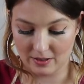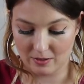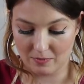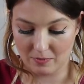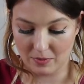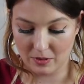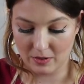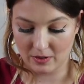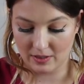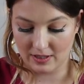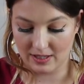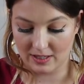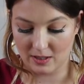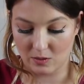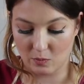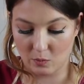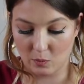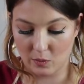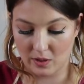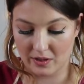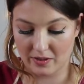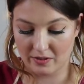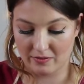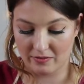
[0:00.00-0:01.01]
they'll put like
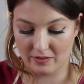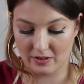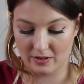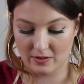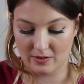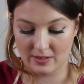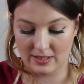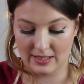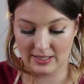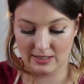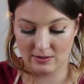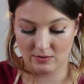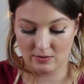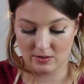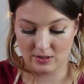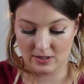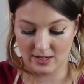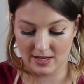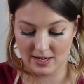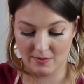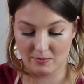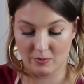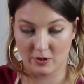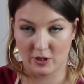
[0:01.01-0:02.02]
one of those little
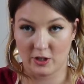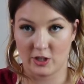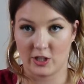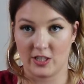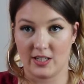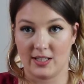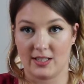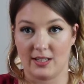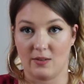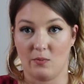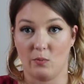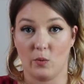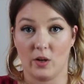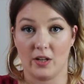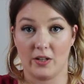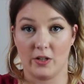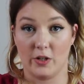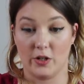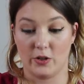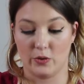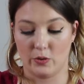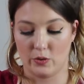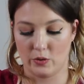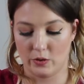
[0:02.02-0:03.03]
tiny brushes in
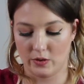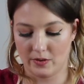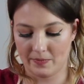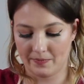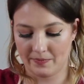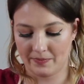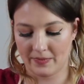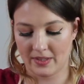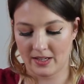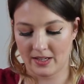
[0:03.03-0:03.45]
one door.